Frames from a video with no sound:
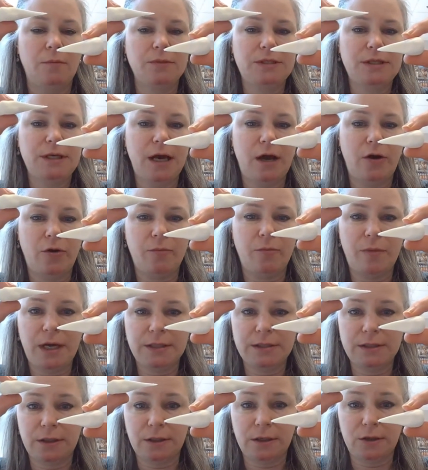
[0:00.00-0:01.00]
see how it
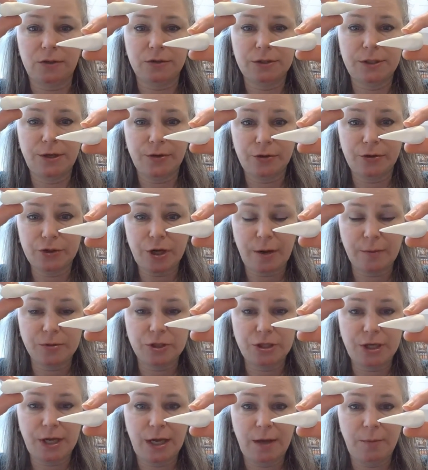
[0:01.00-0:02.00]
makes a little teardrop
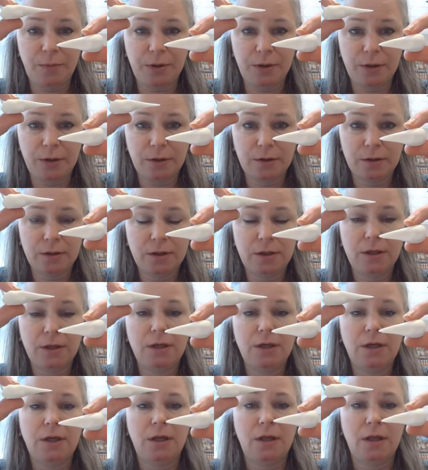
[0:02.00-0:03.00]
shape?
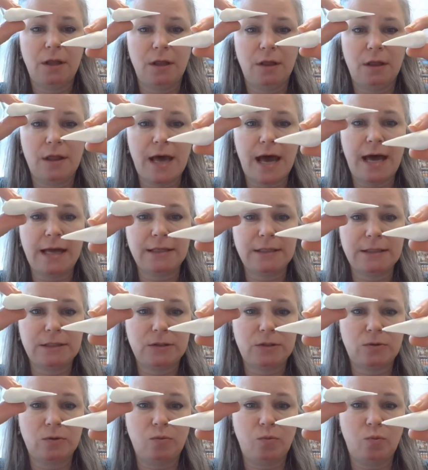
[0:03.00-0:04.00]
That's